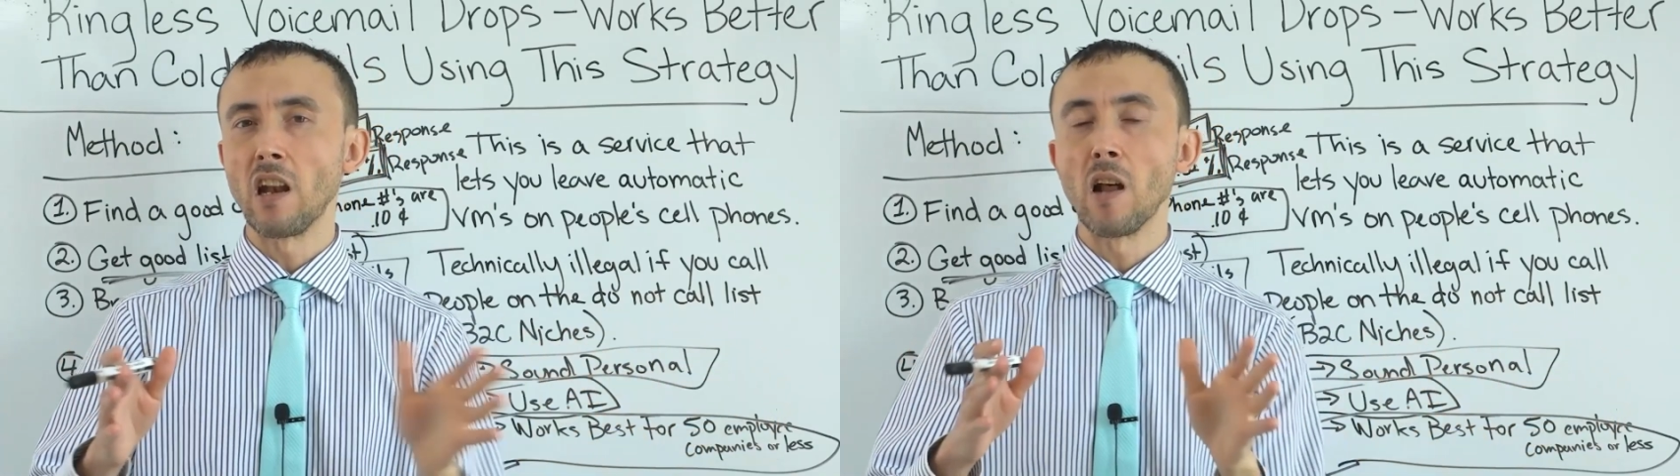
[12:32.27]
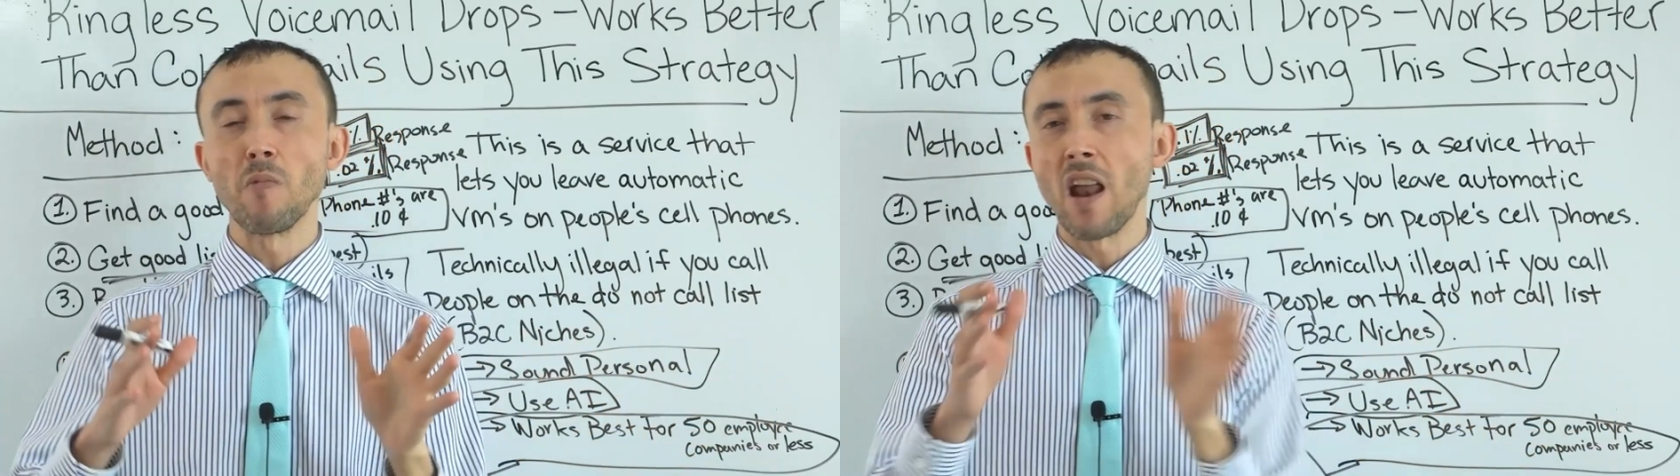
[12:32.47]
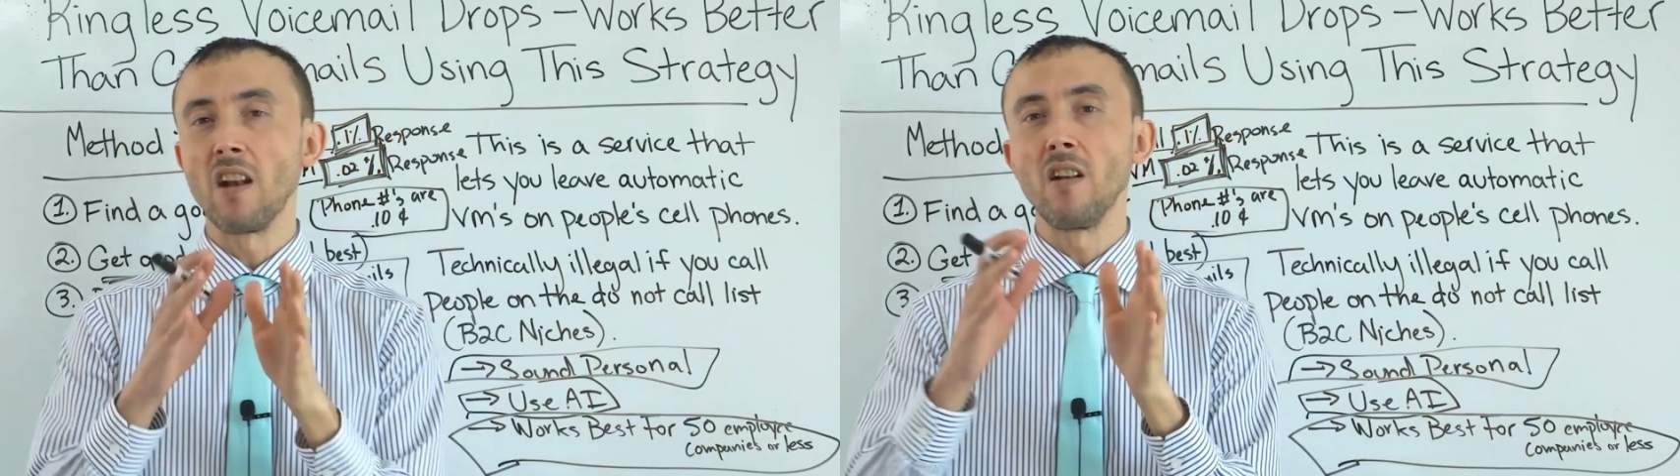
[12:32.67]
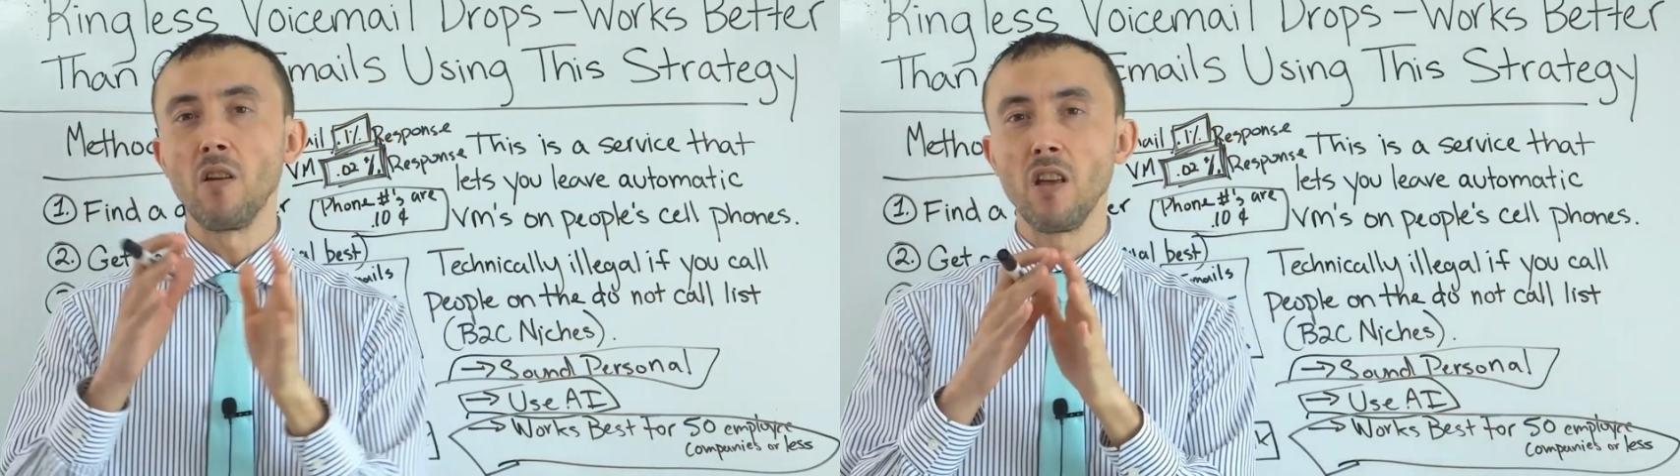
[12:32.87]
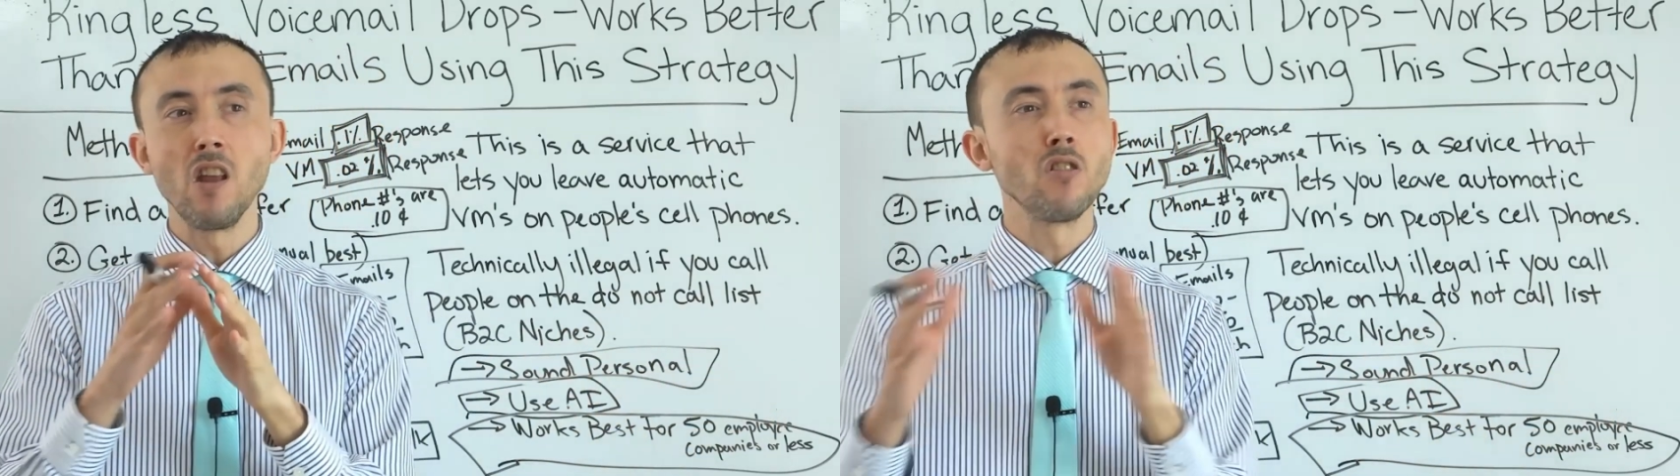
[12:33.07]
I'm not an
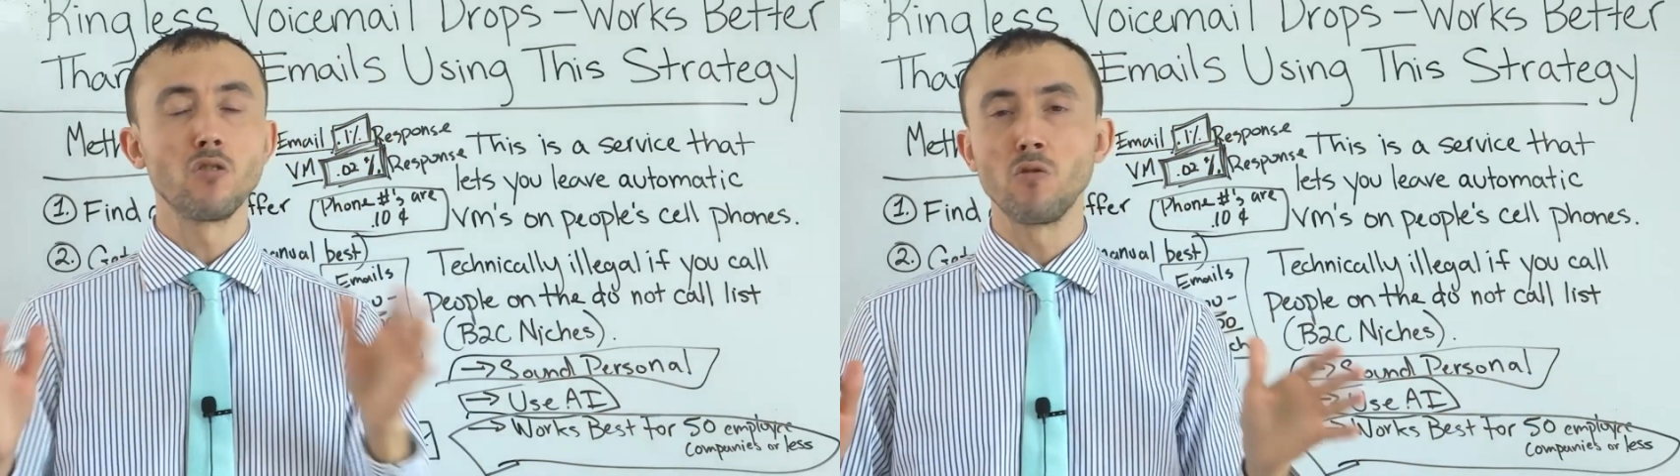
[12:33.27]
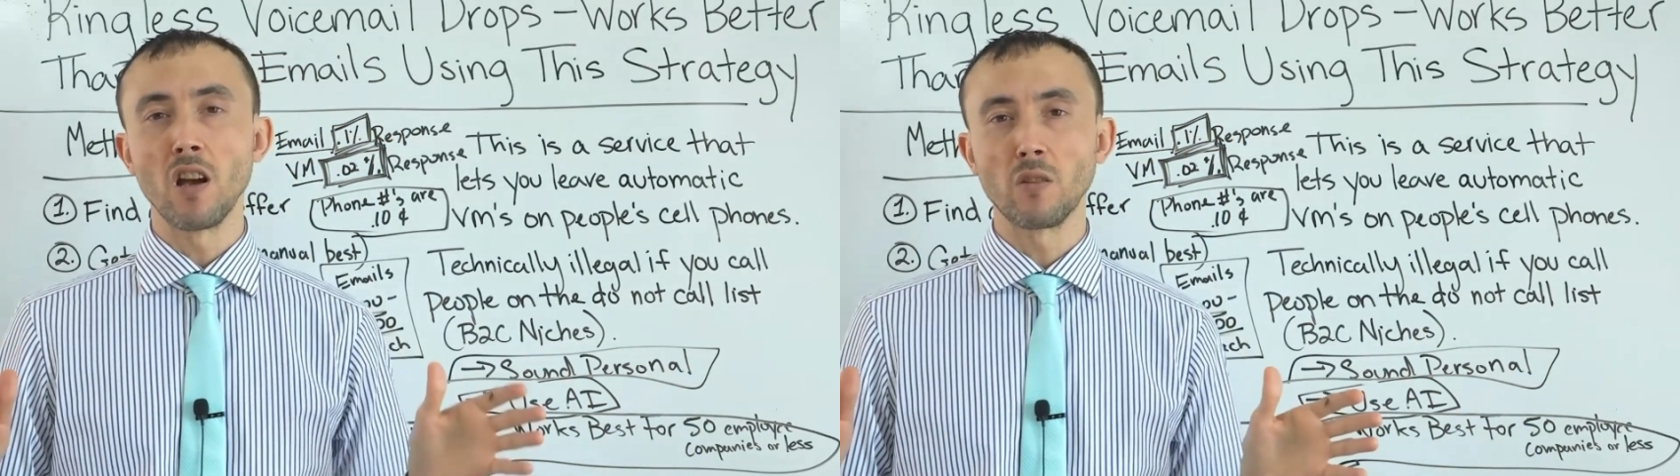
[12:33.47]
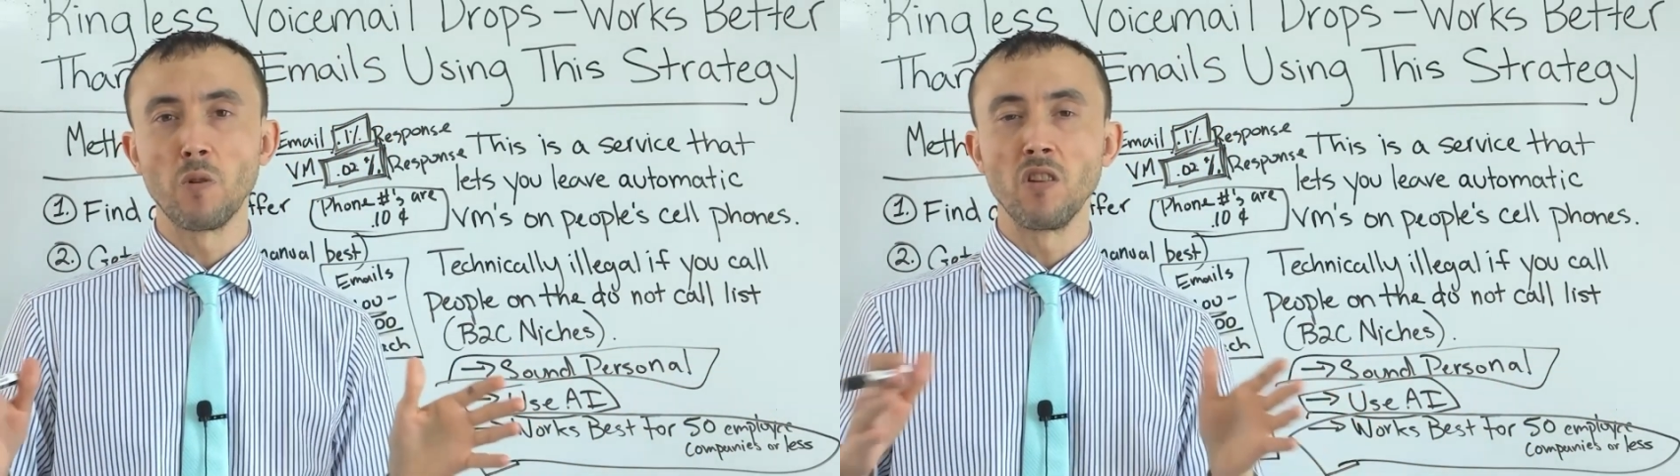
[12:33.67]
industry expert.